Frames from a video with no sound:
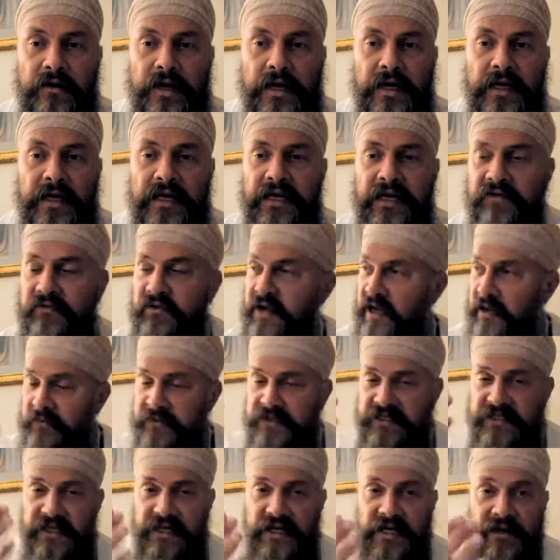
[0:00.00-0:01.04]
And even I'm
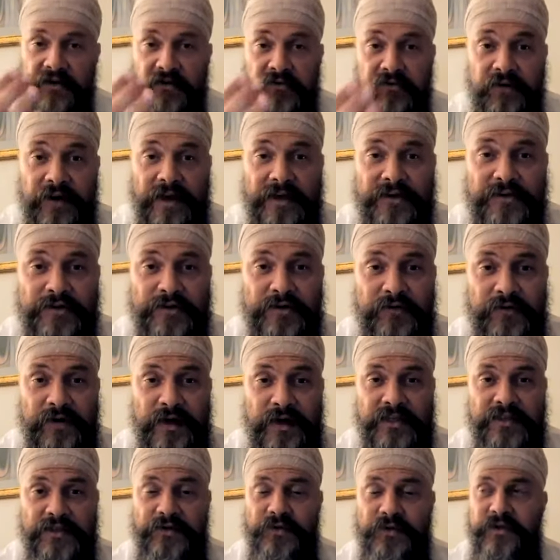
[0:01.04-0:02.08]
sitting face to
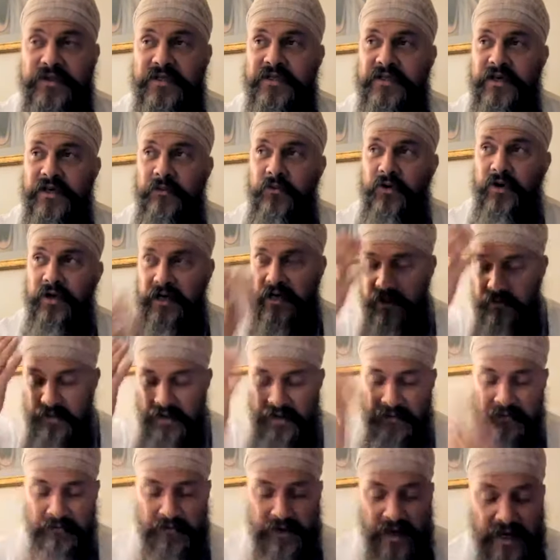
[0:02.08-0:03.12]
face with someone and
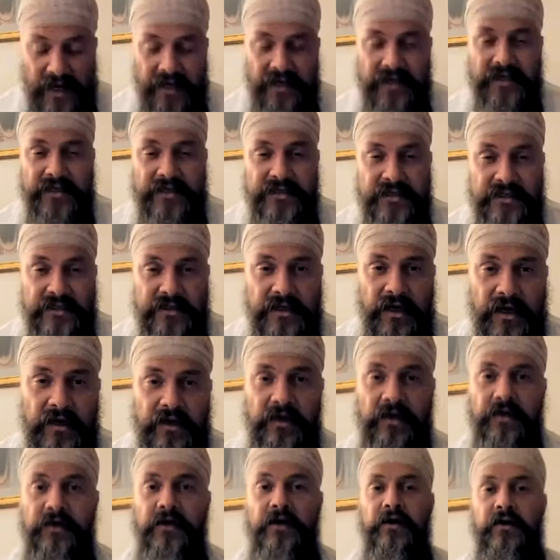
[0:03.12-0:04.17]
my mind is
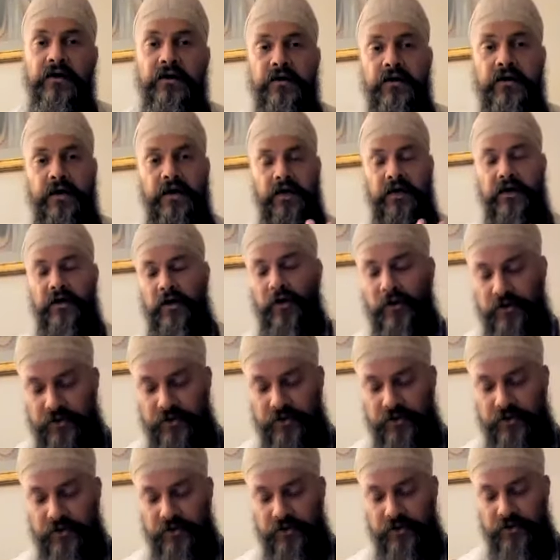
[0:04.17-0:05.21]
stuck. I close
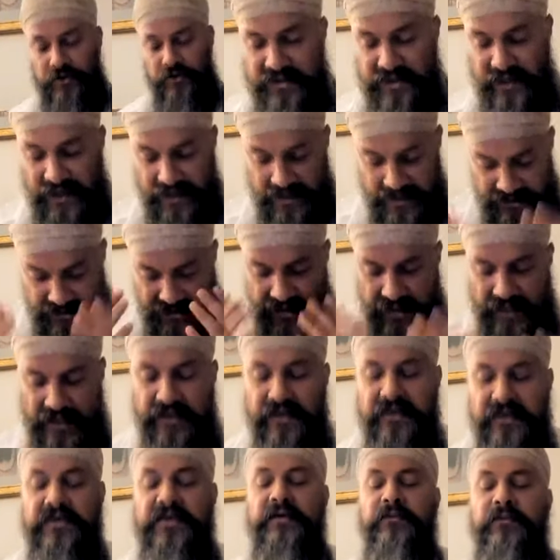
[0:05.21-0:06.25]
my eyes, I can take
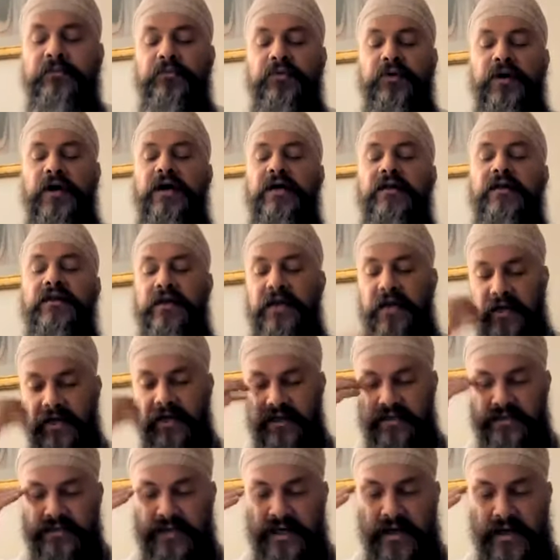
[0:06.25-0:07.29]
a deep breath and I
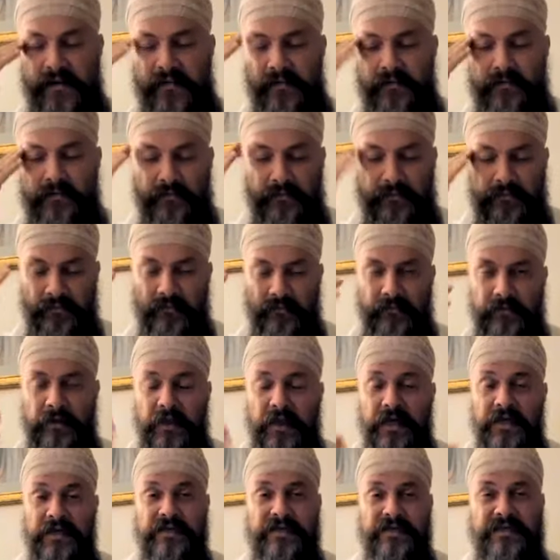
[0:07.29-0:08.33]
can say,
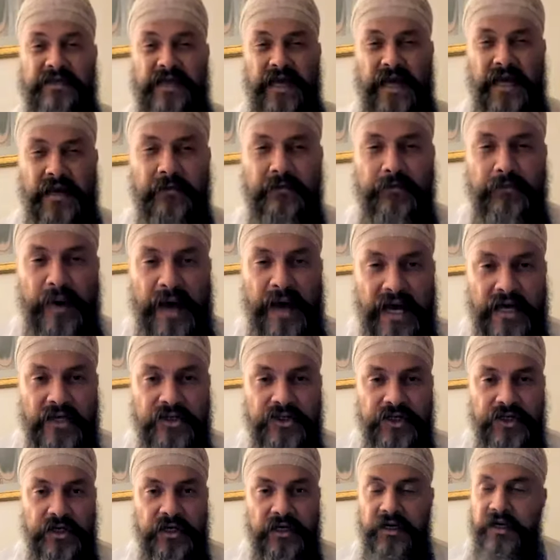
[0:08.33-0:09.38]
same
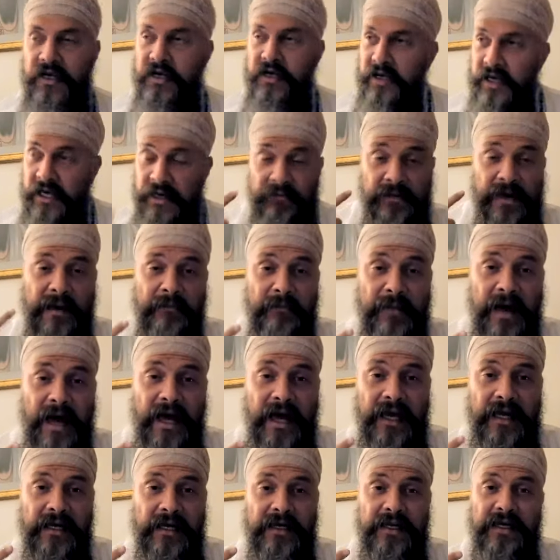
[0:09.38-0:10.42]
passion. In my
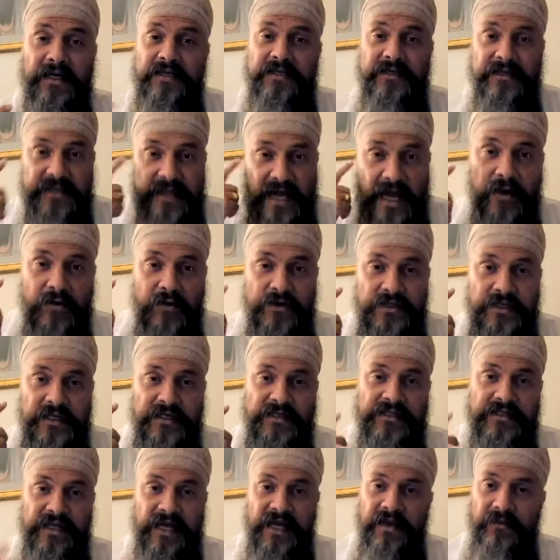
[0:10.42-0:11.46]
mind, it sounds the
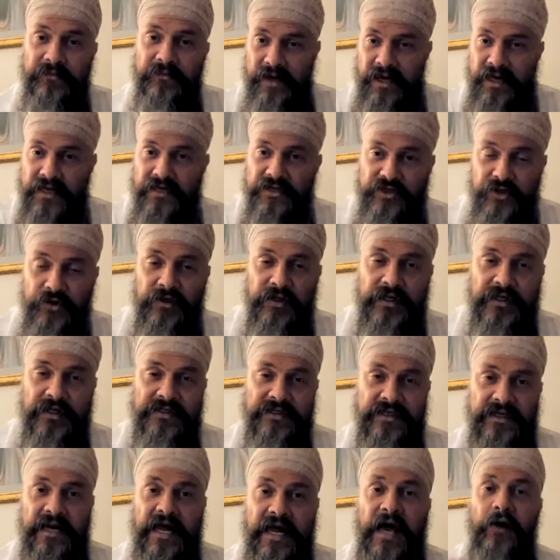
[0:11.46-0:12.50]
same as you
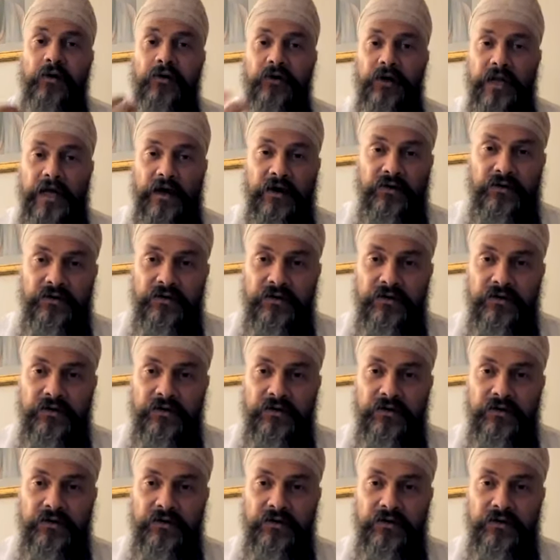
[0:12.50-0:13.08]
listen out loud.